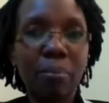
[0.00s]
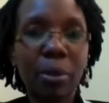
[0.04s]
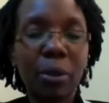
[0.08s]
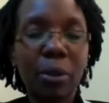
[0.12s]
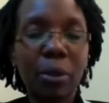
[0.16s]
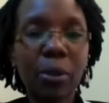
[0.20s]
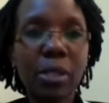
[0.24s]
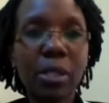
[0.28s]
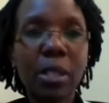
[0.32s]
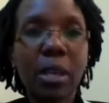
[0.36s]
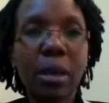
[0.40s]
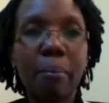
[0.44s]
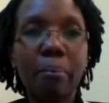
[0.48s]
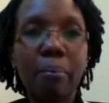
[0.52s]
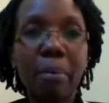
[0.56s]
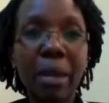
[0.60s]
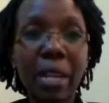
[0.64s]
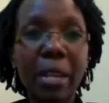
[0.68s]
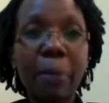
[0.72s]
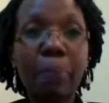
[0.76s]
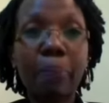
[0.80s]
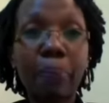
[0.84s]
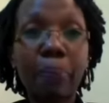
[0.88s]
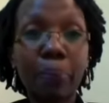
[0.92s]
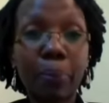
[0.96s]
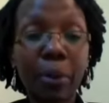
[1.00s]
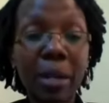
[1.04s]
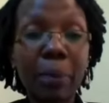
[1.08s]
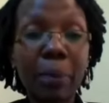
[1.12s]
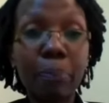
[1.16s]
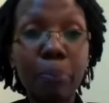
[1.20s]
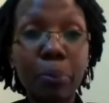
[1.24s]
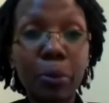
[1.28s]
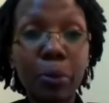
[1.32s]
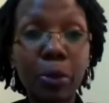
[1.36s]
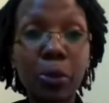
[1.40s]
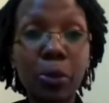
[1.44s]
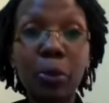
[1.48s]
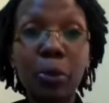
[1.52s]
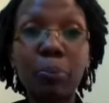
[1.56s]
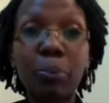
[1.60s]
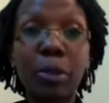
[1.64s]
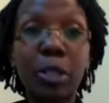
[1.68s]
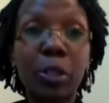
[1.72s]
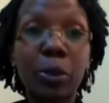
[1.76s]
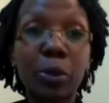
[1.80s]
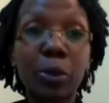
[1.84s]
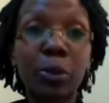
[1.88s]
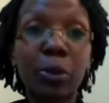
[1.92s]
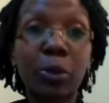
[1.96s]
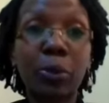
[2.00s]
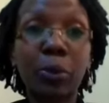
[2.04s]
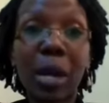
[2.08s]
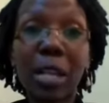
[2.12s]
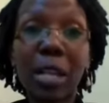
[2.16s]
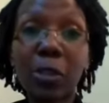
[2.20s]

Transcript: because many inputs you'll be told,